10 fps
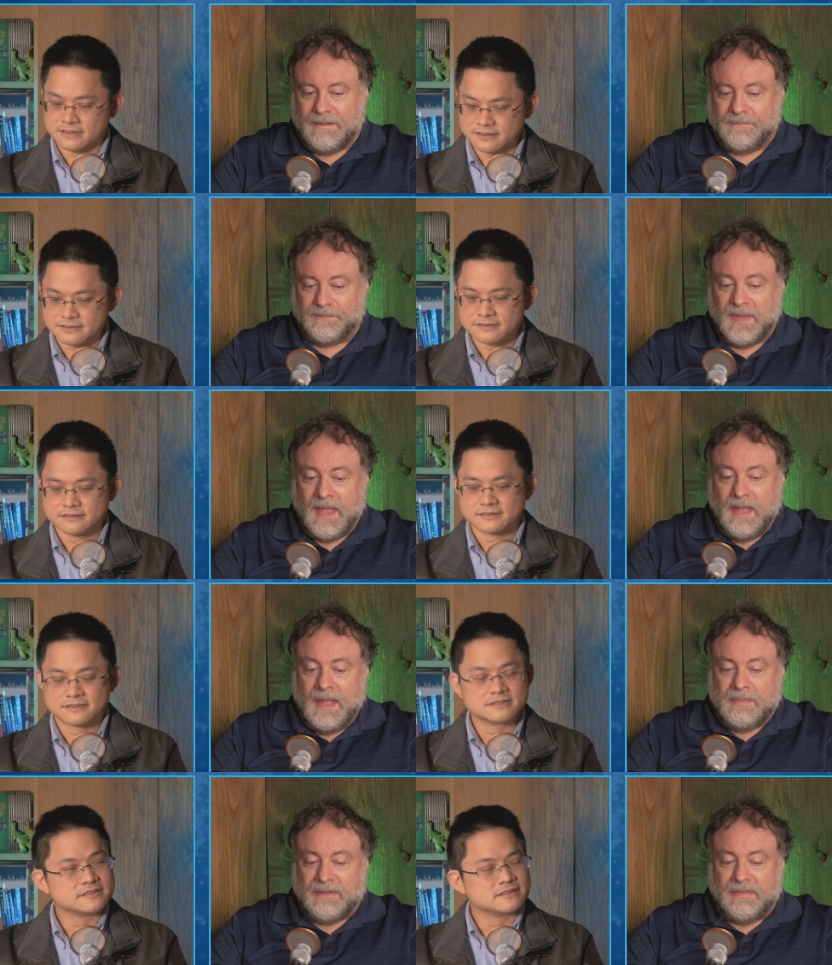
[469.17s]
Speaker 1: Um,
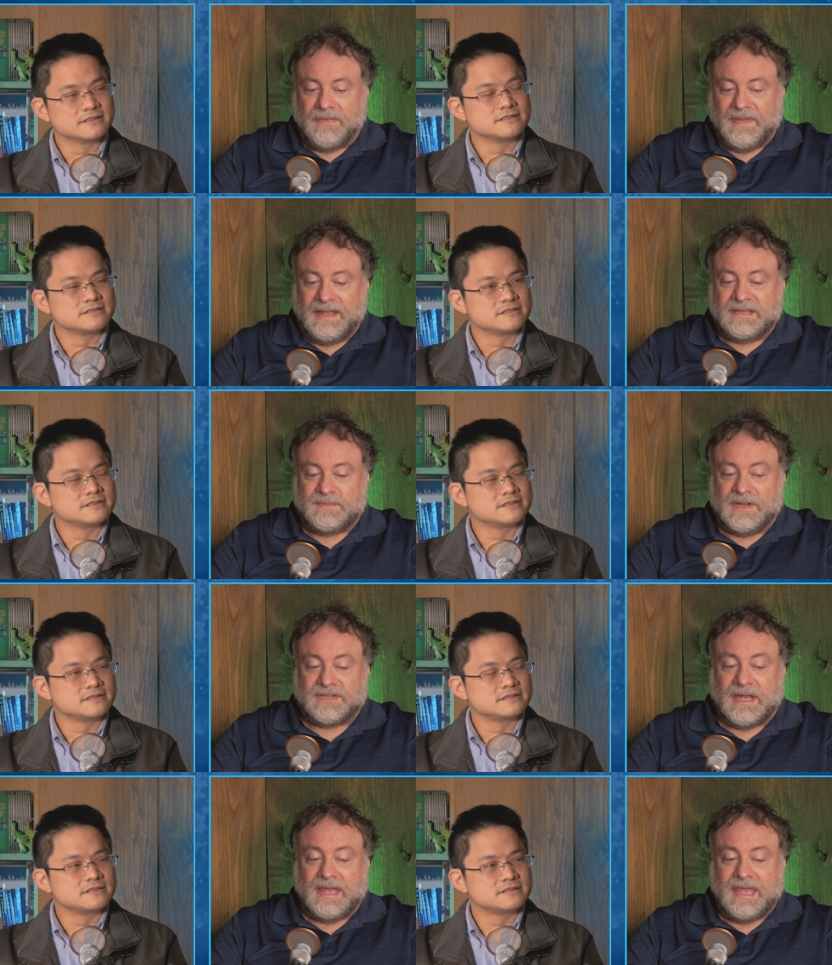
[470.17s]
but there are other things
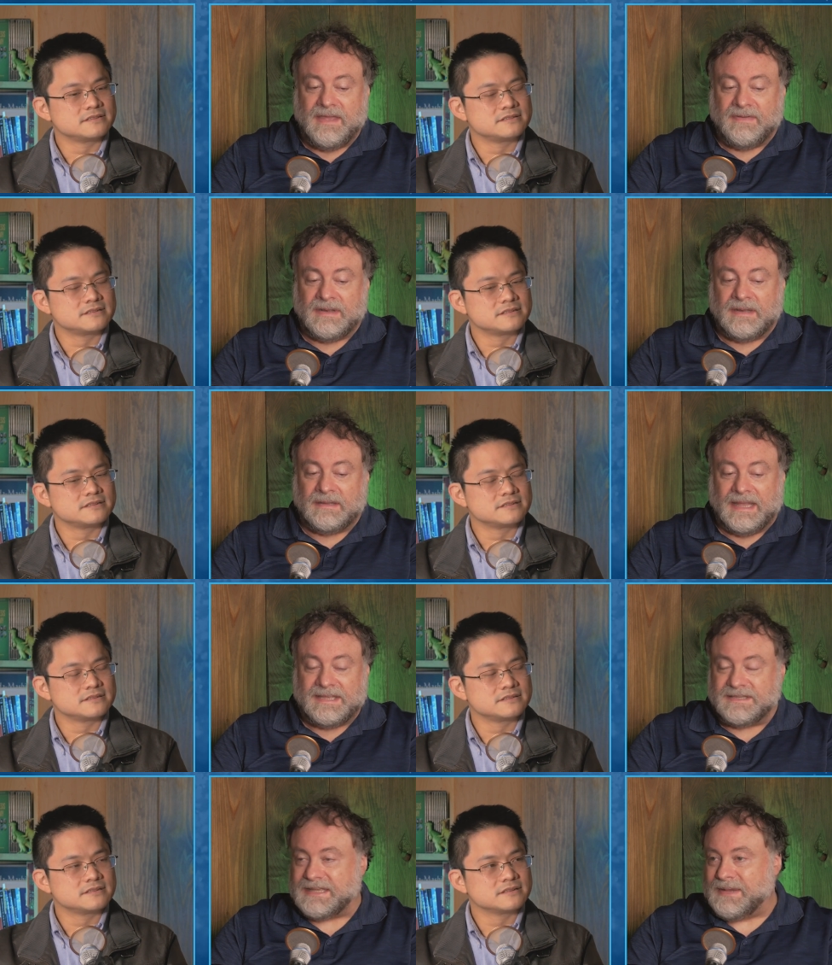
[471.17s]
which are even
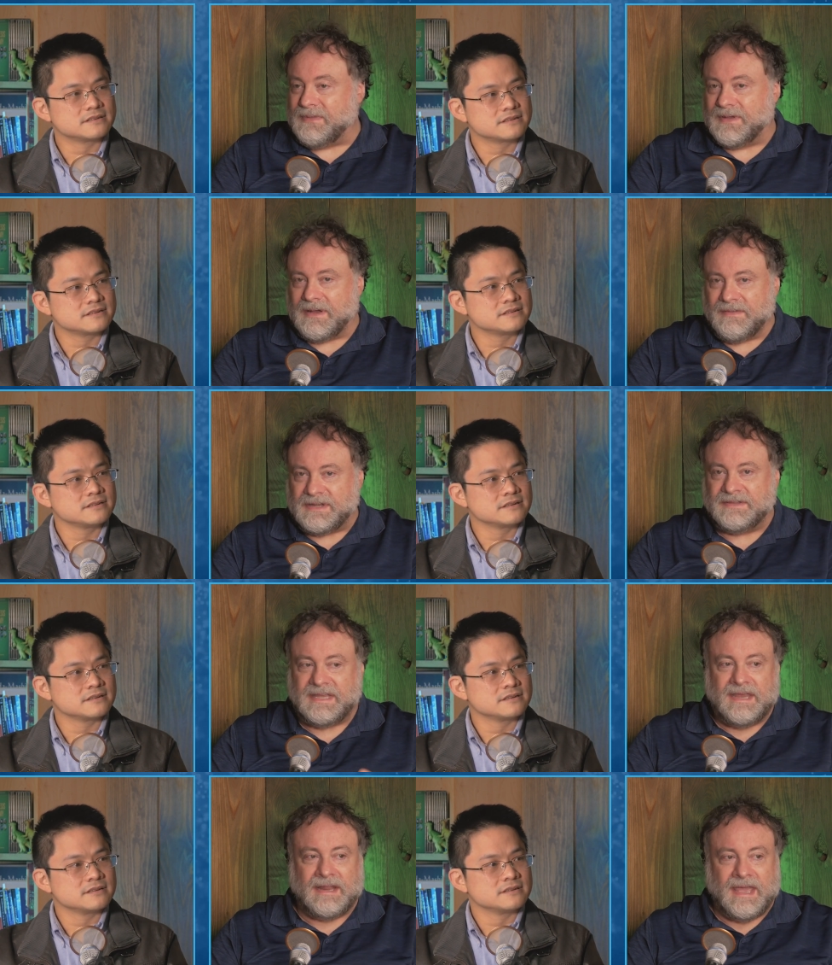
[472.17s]
less stable than collagen.
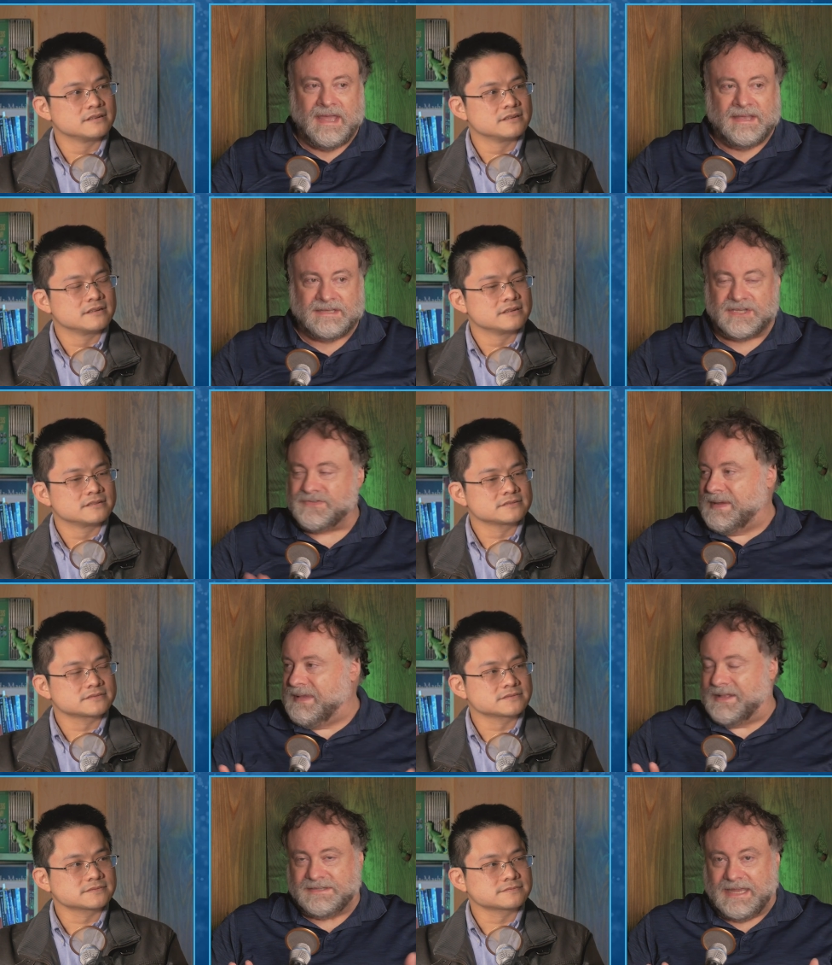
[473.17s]
DNA is
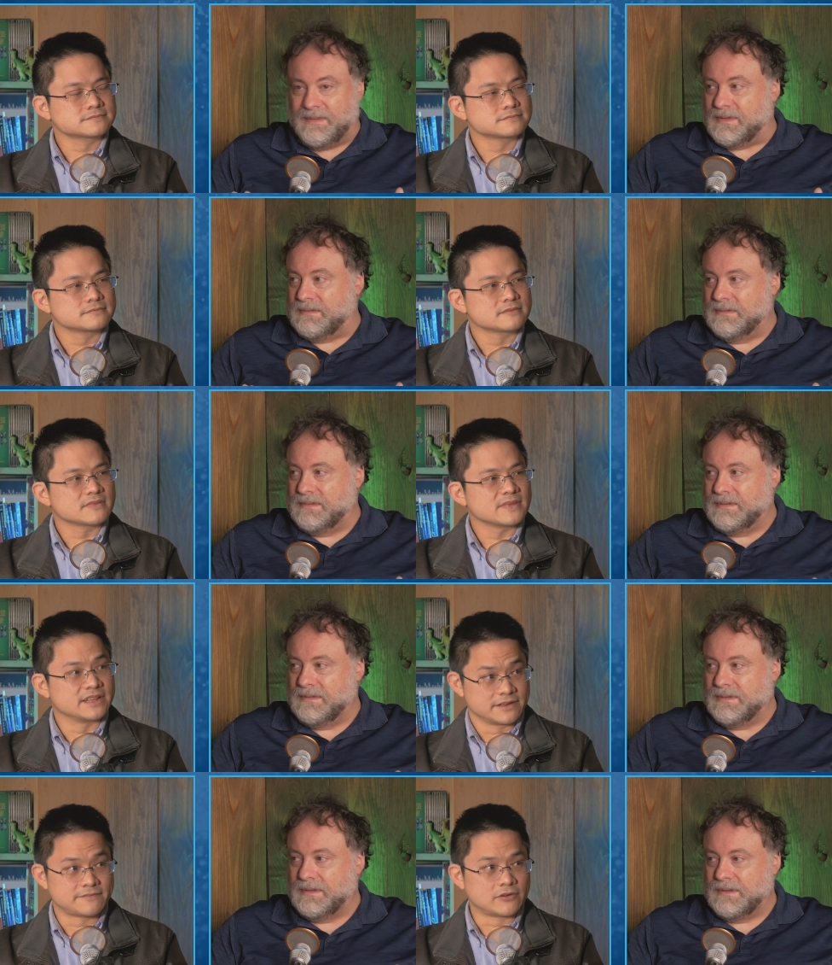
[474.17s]
extremely unstable.
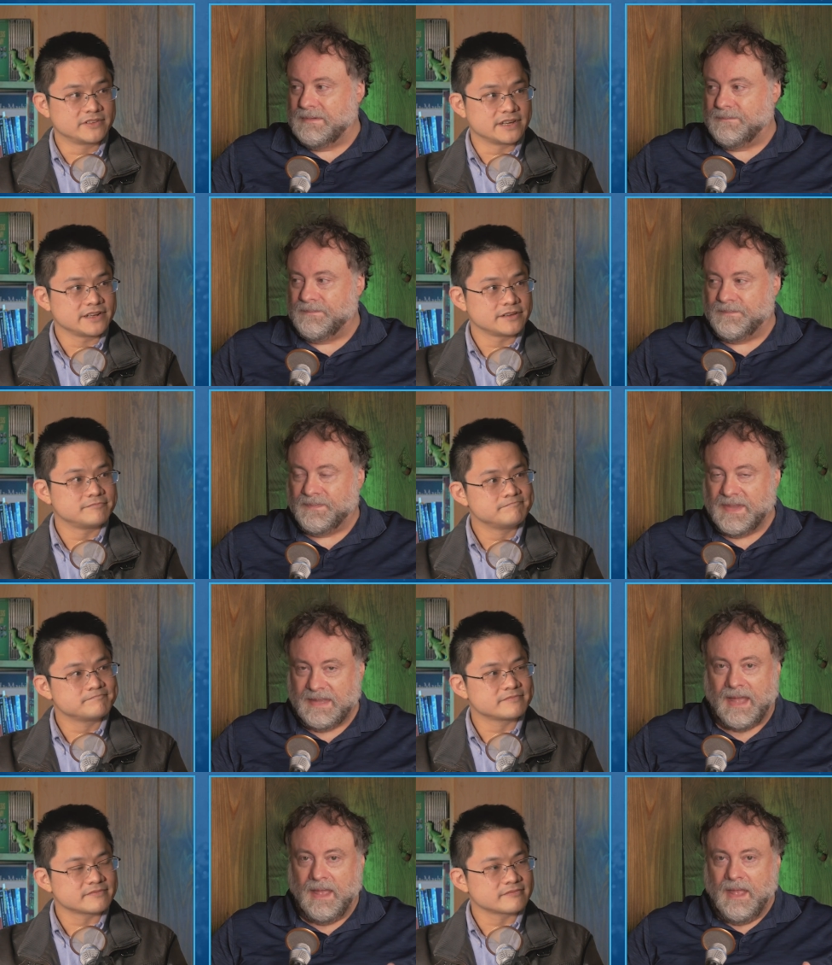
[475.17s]
Speaker 2: And they found DNA.
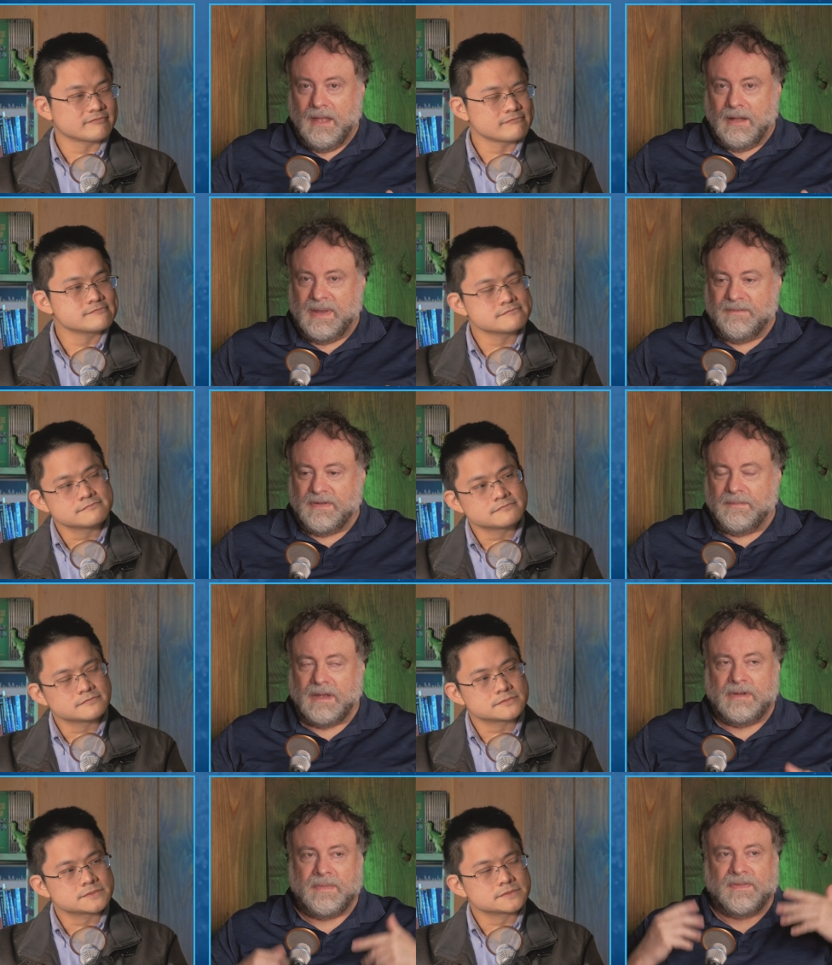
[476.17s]
Speaker 1: Yeah. I mean, if you
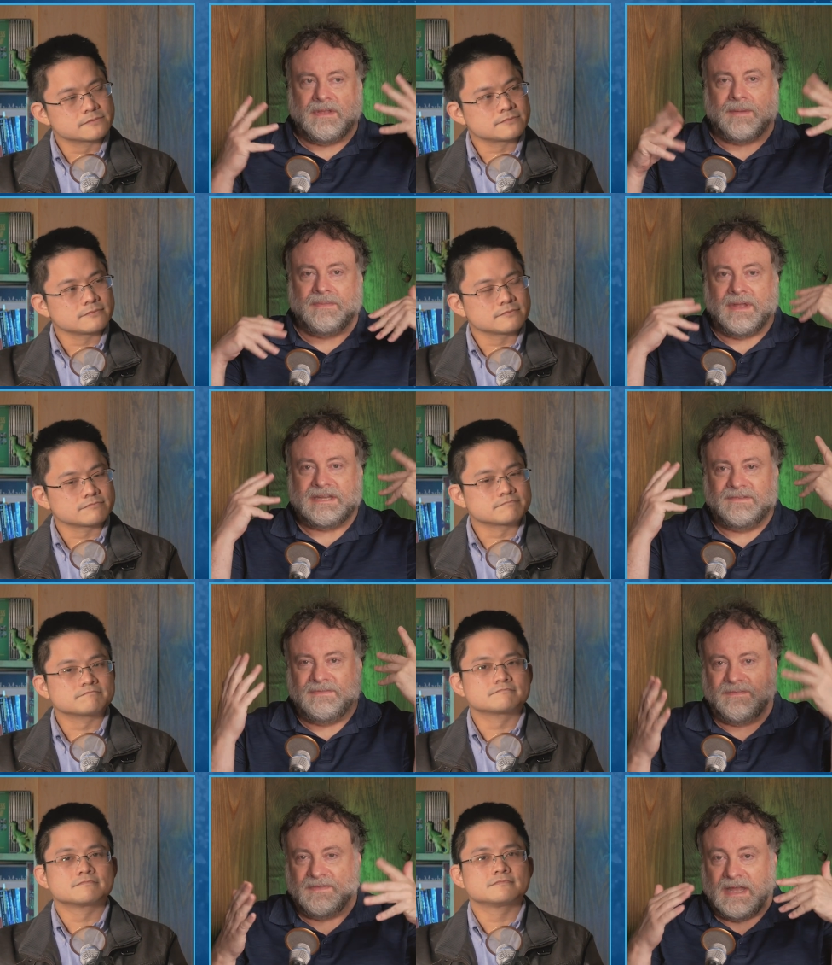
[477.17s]
might remember the
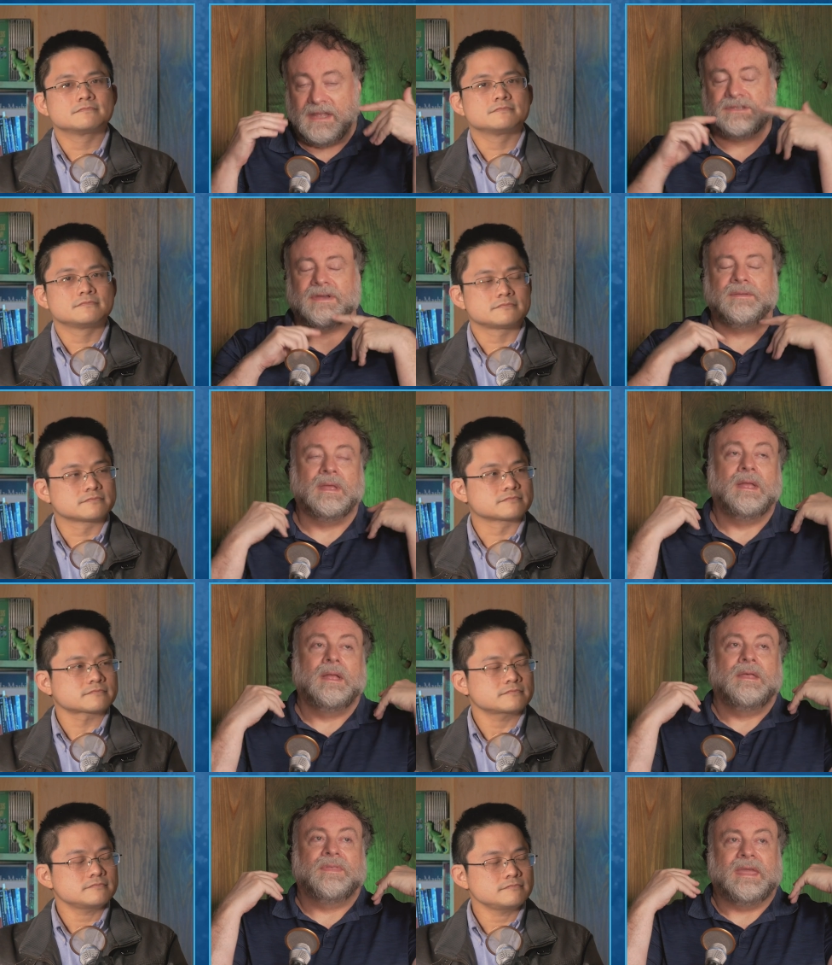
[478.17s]
1950, uh, sorry,
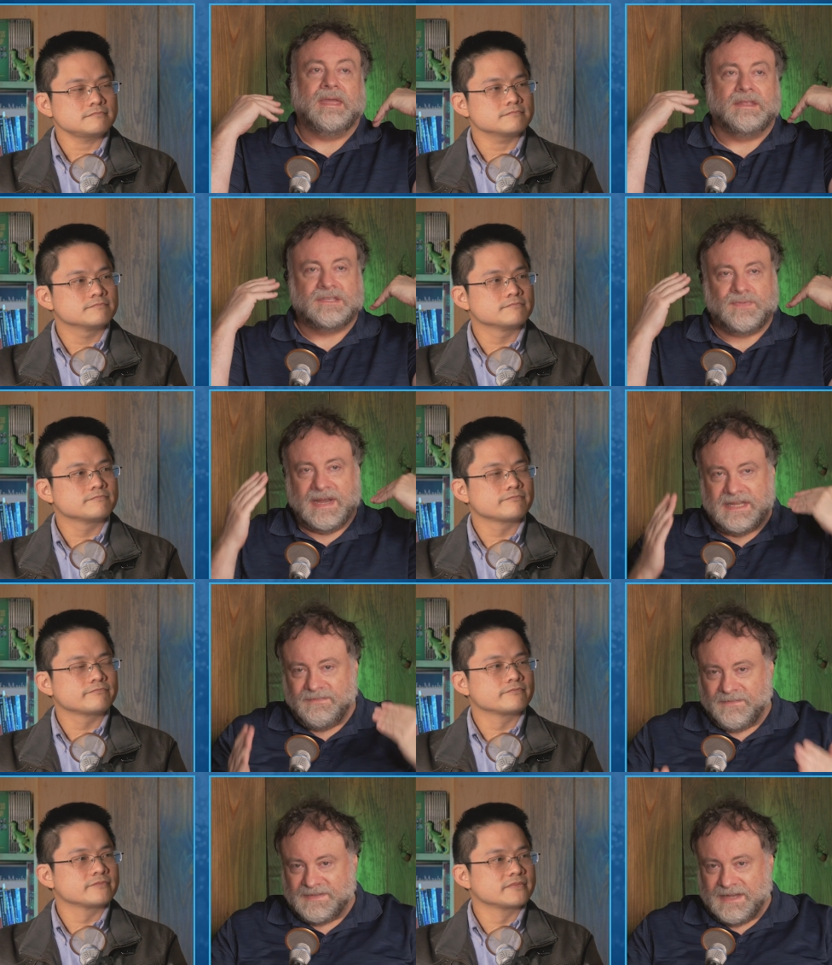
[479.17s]
the
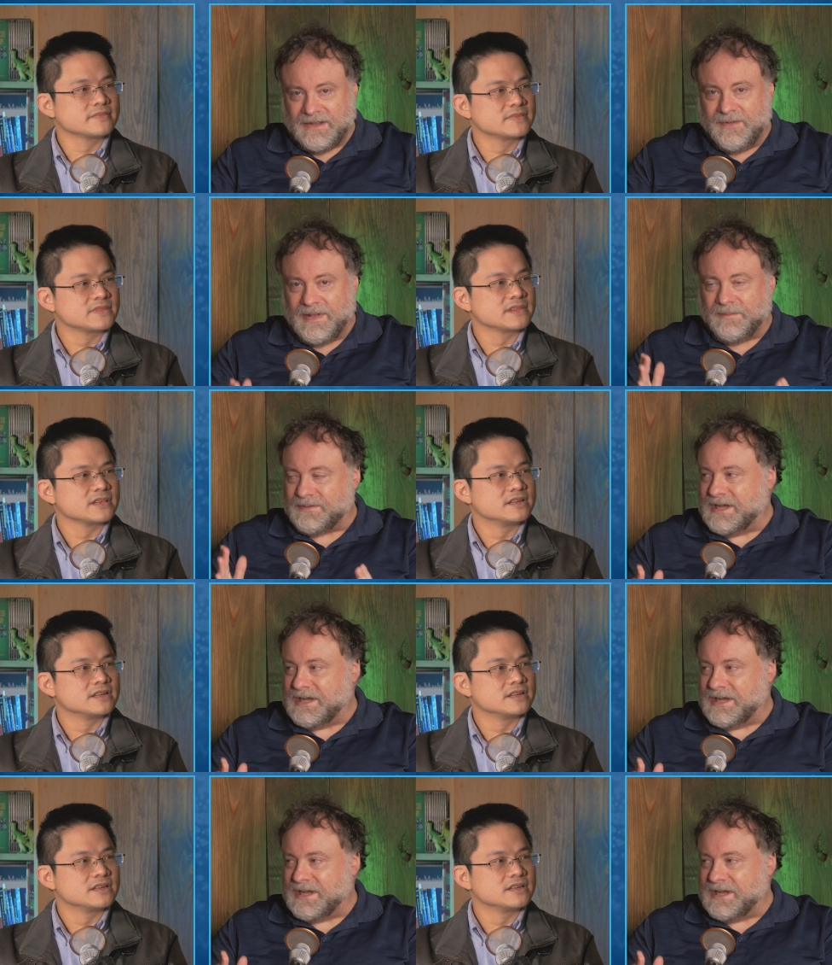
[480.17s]
2015 Nobel